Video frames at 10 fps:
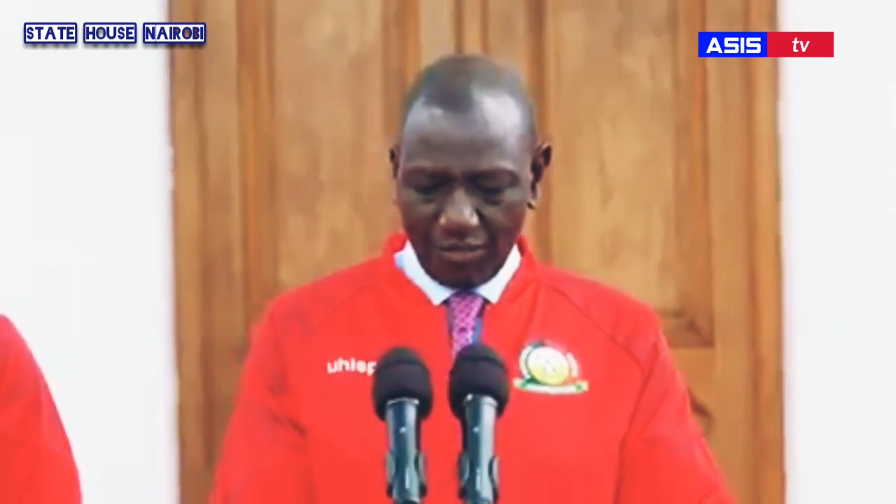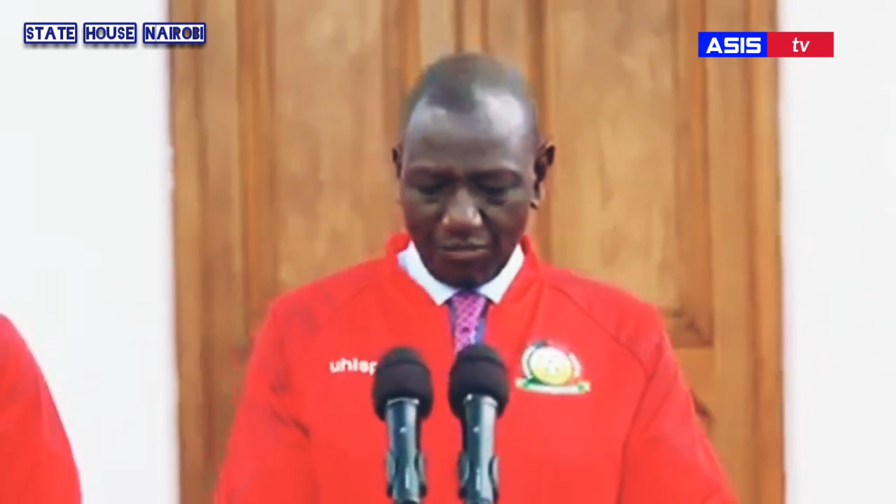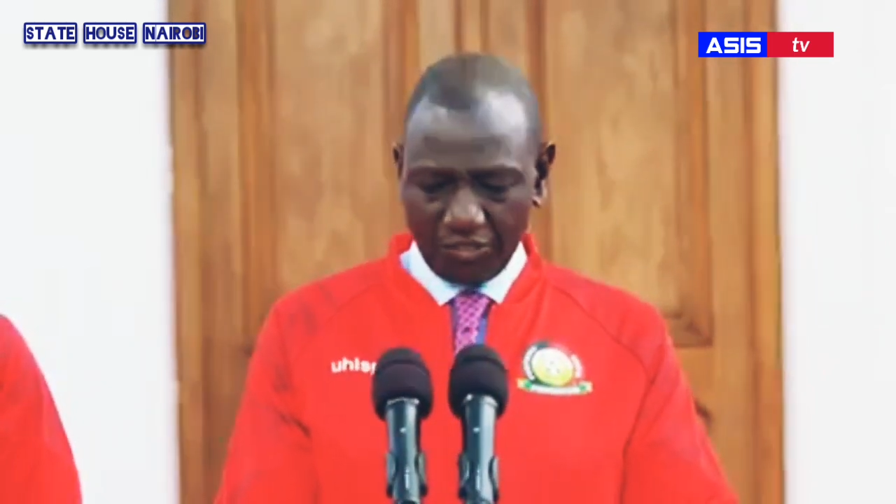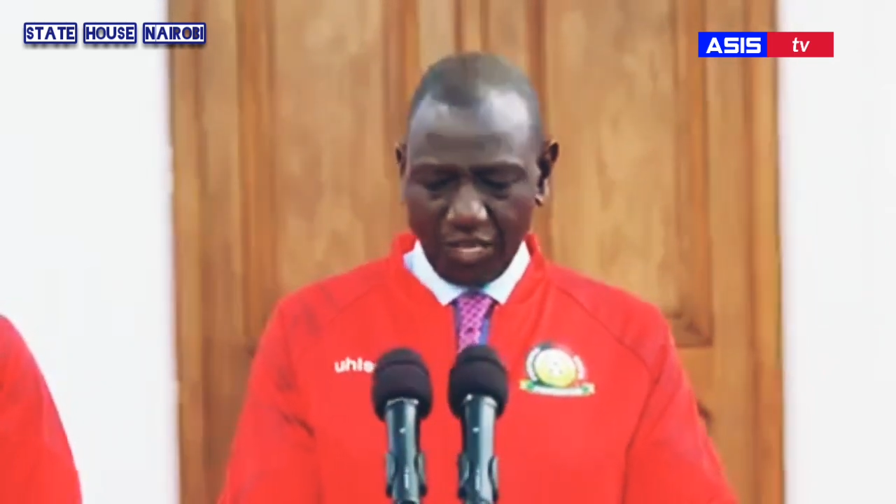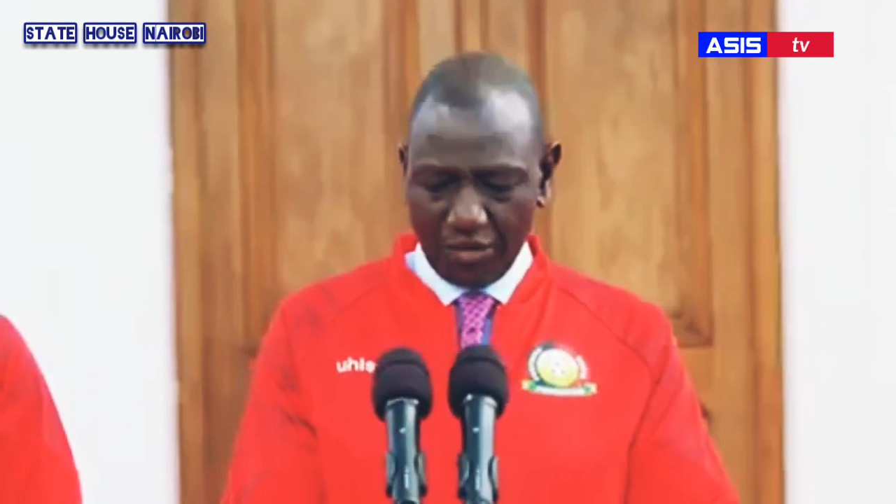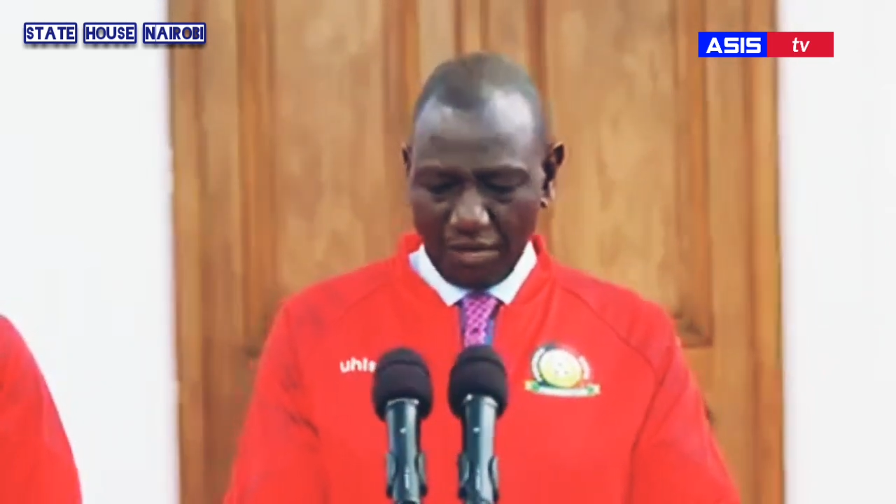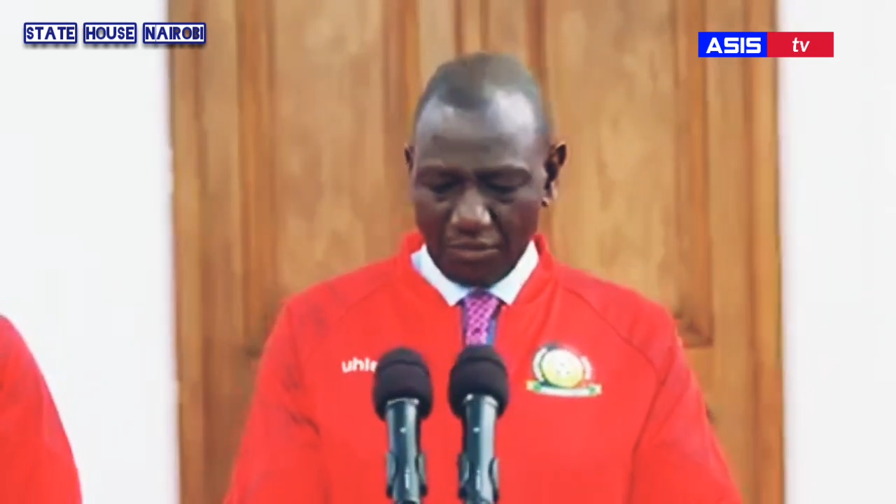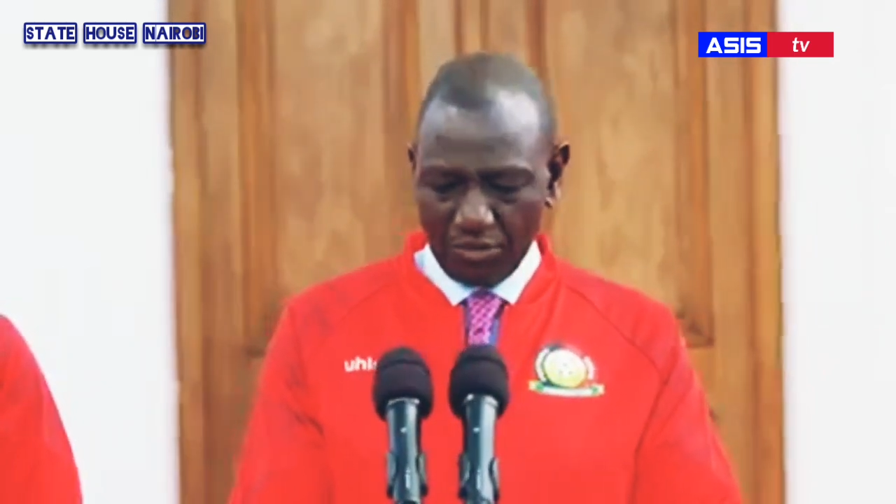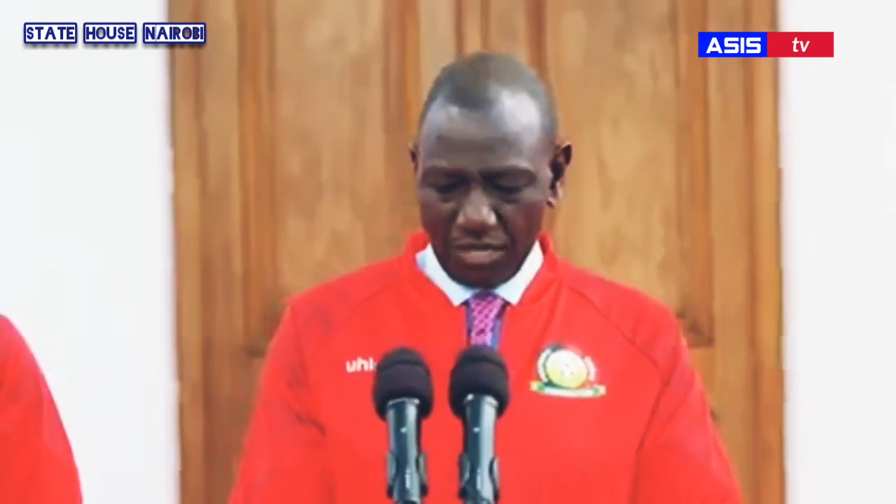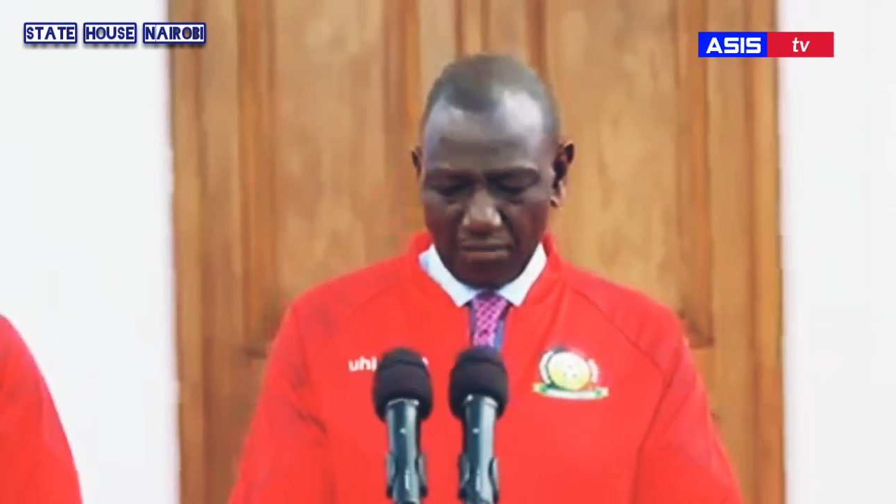Mr.
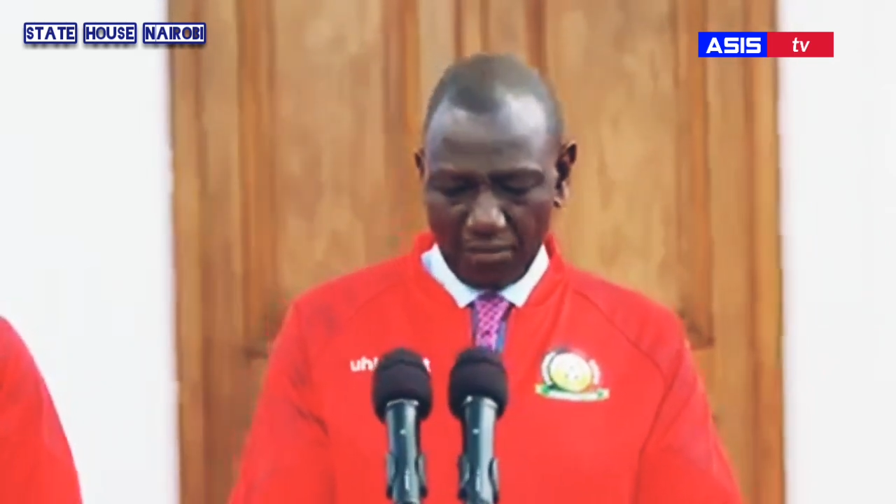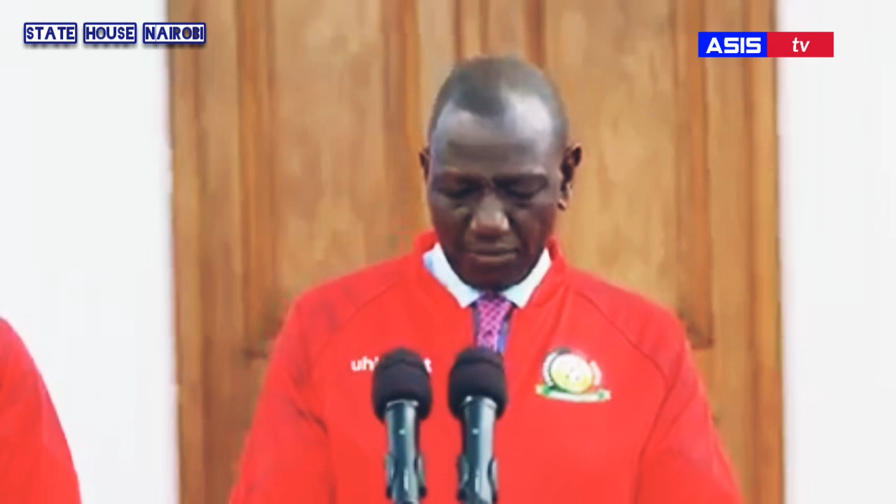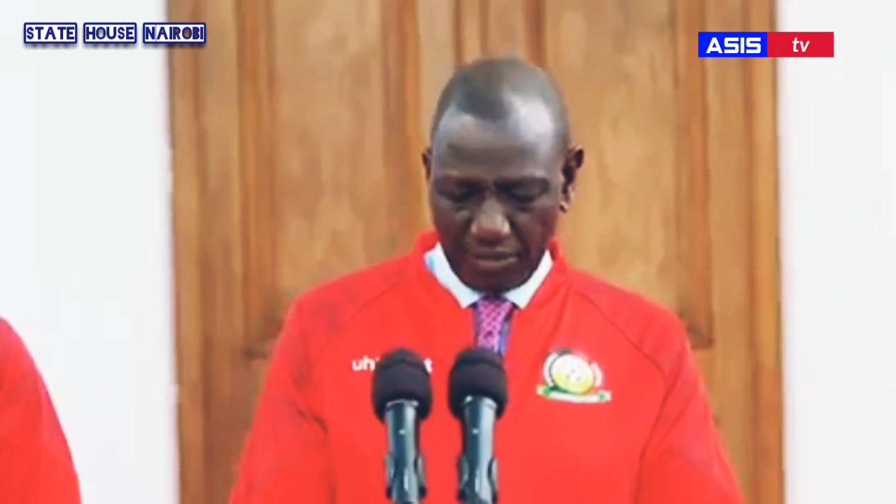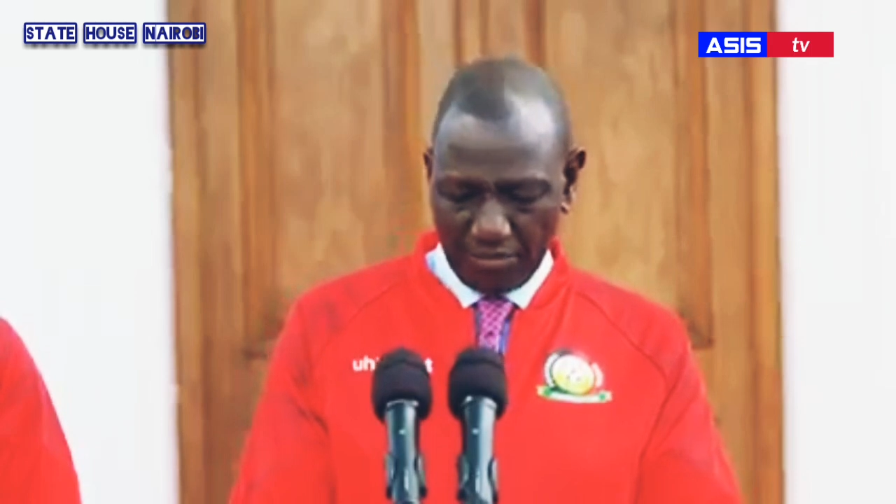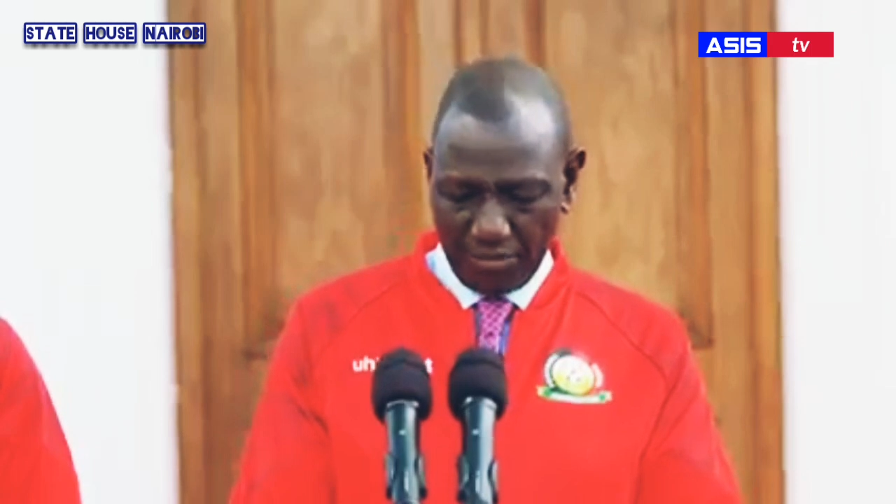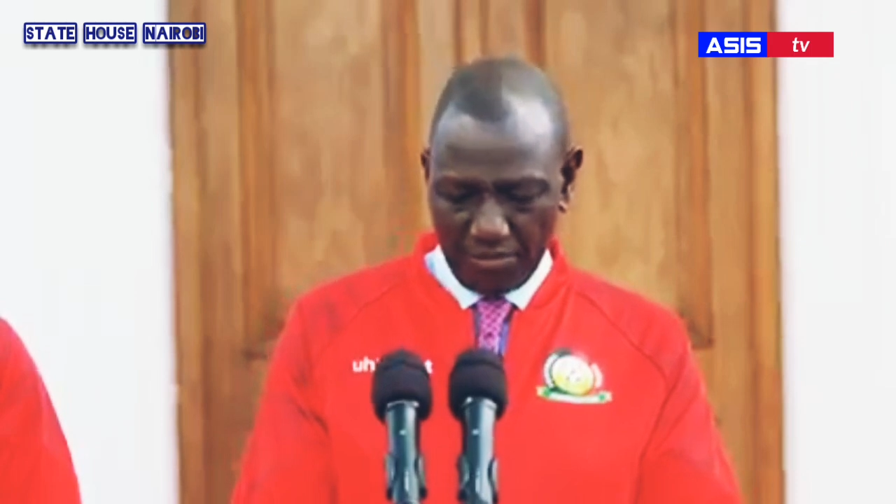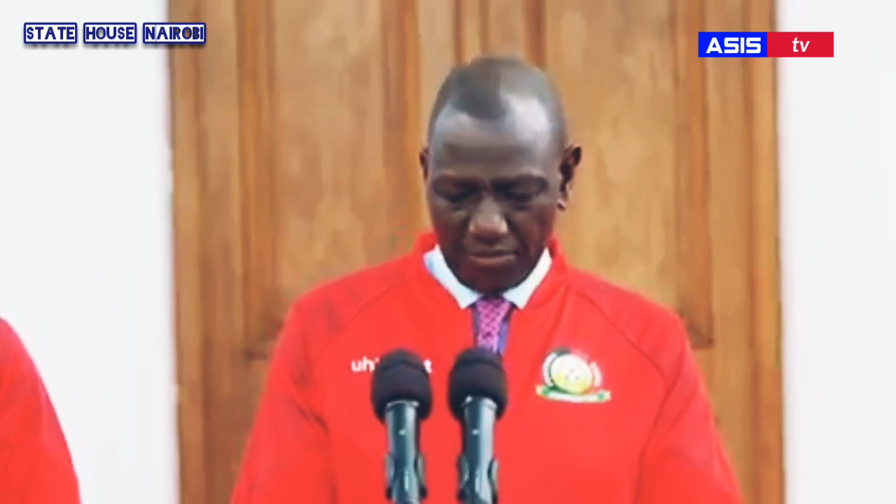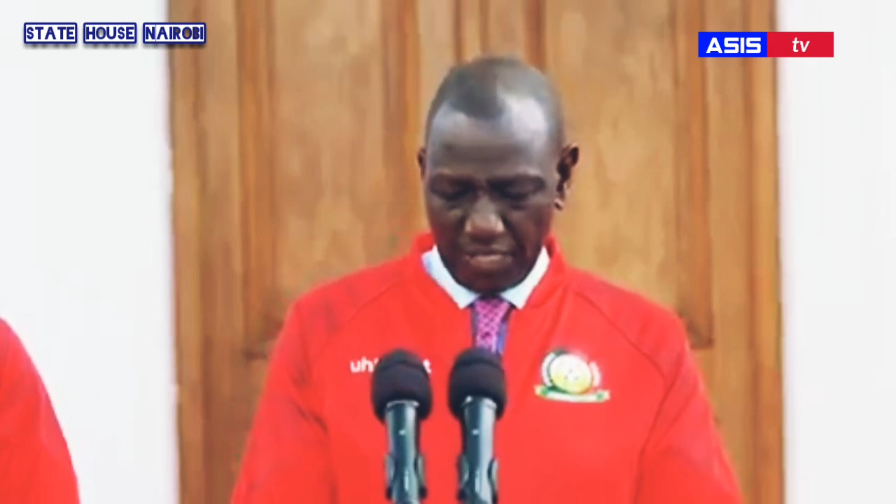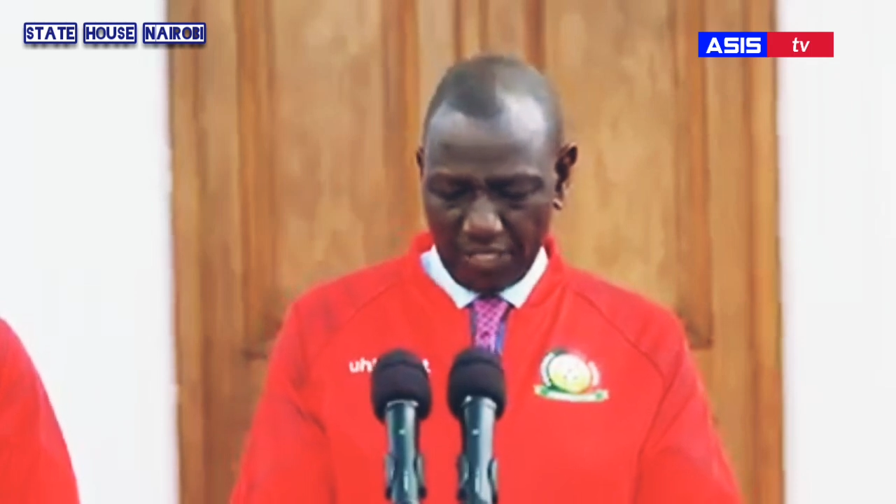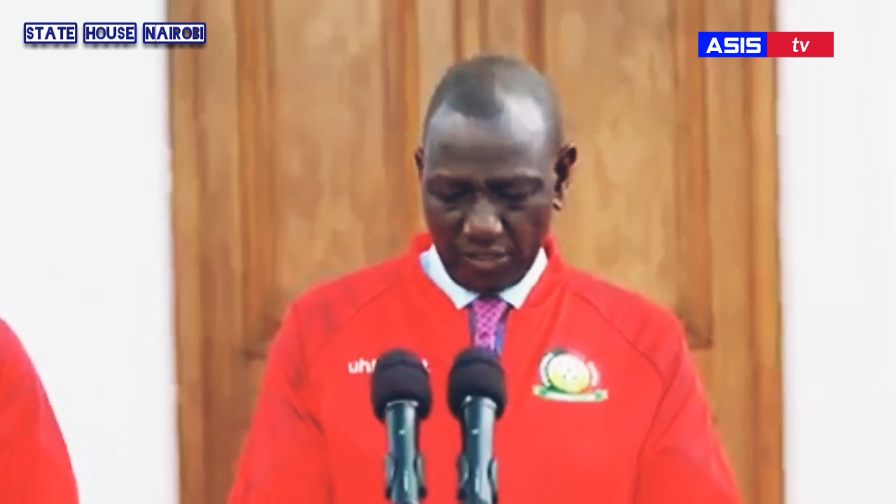Ababu Namwamba,